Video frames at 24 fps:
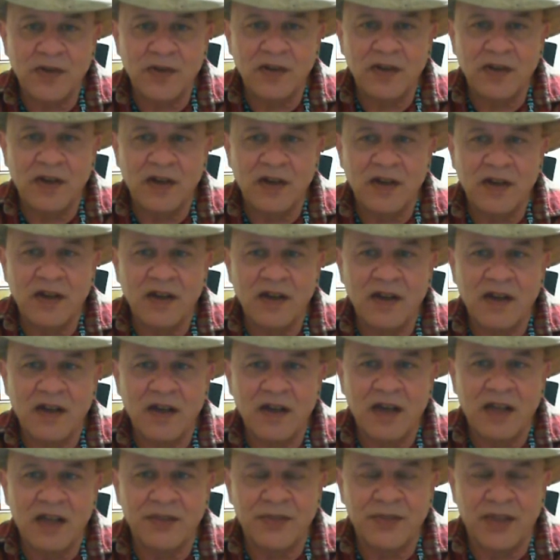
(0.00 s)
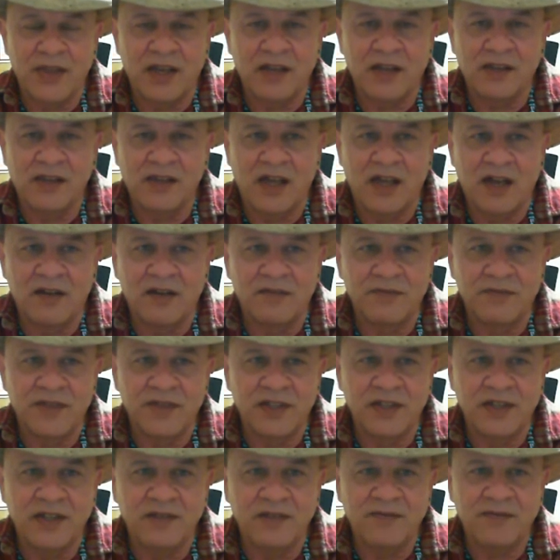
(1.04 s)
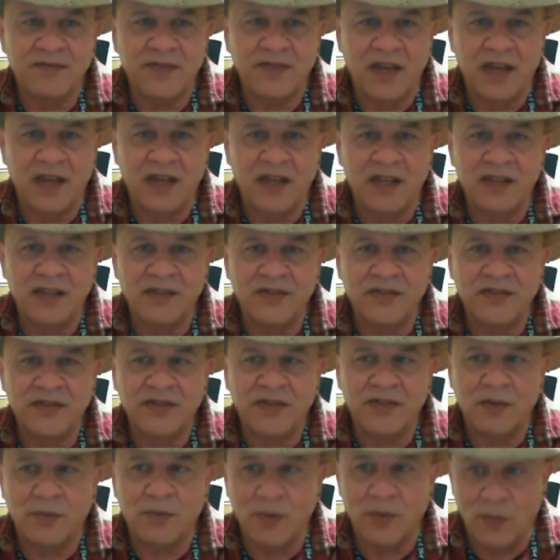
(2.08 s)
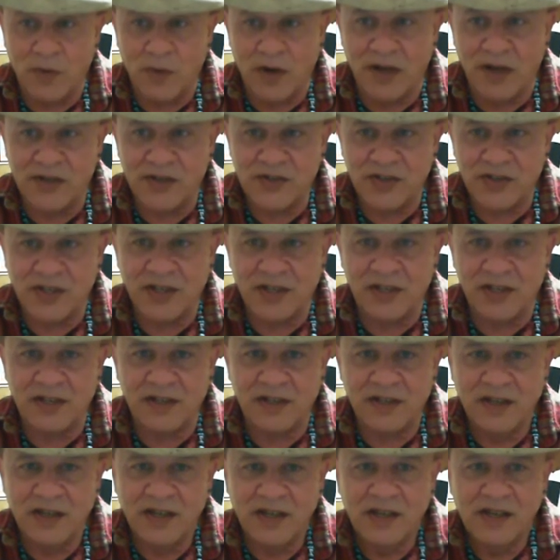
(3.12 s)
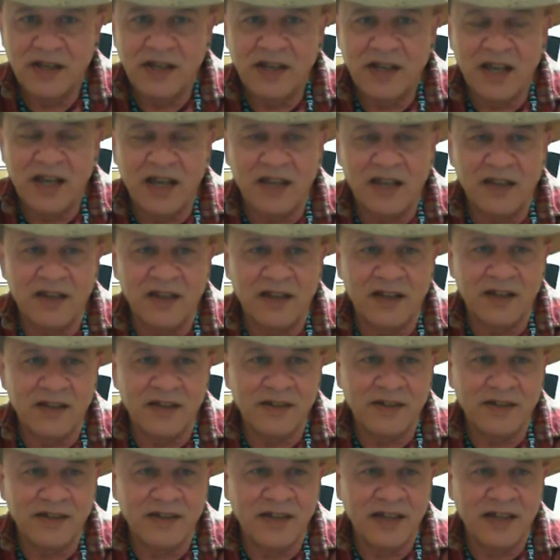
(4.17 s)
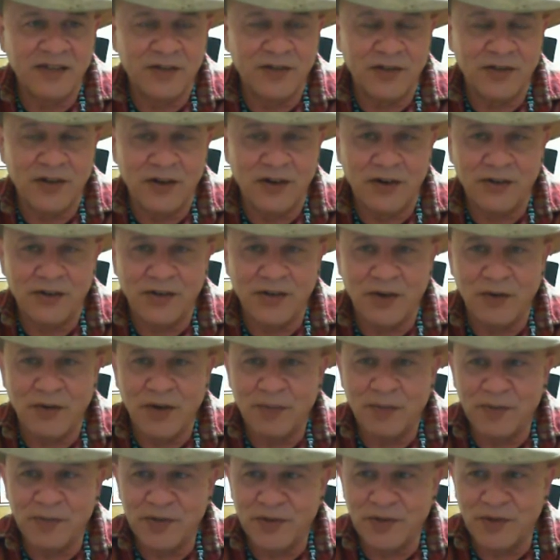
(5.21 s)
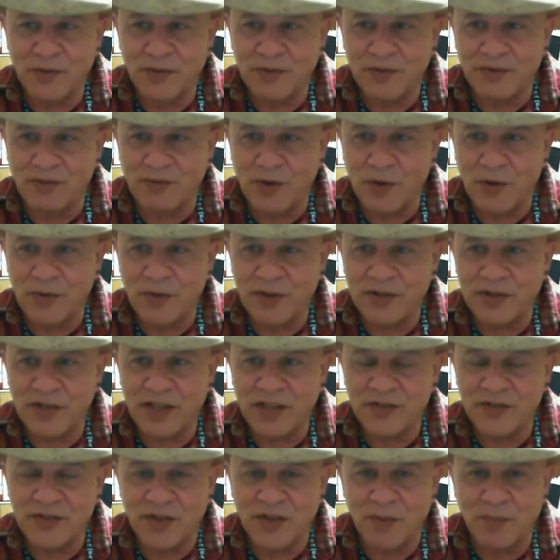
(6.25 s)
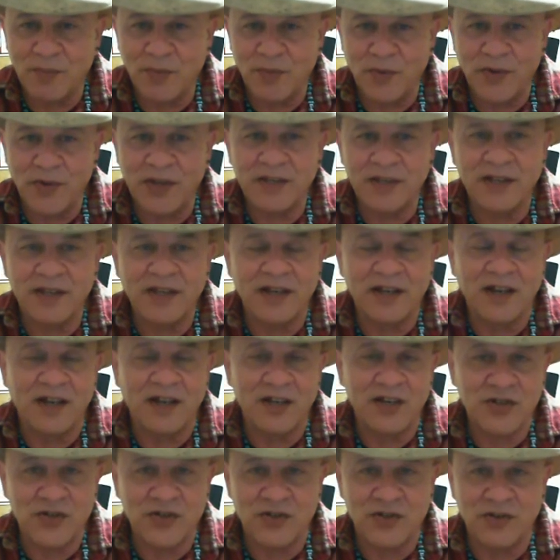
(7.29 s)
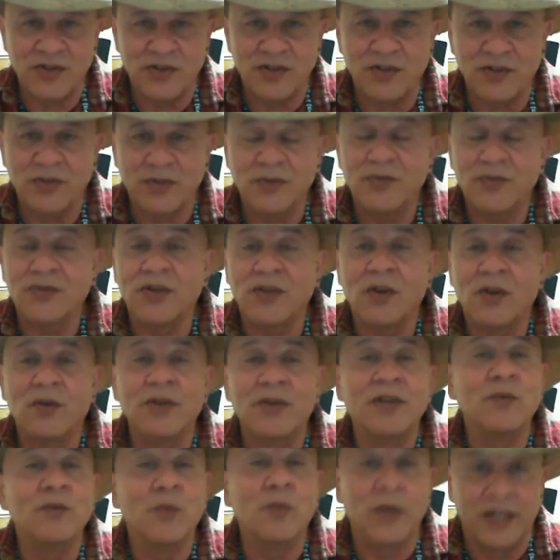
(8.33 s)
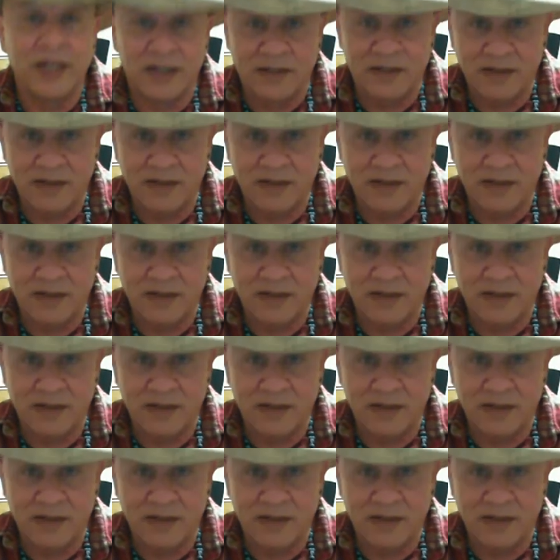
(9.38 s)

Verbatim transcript: Uh, I think a lot of the fans that were watching it had uh, had their heart go up into their throat at some point, and I assure you, so did we.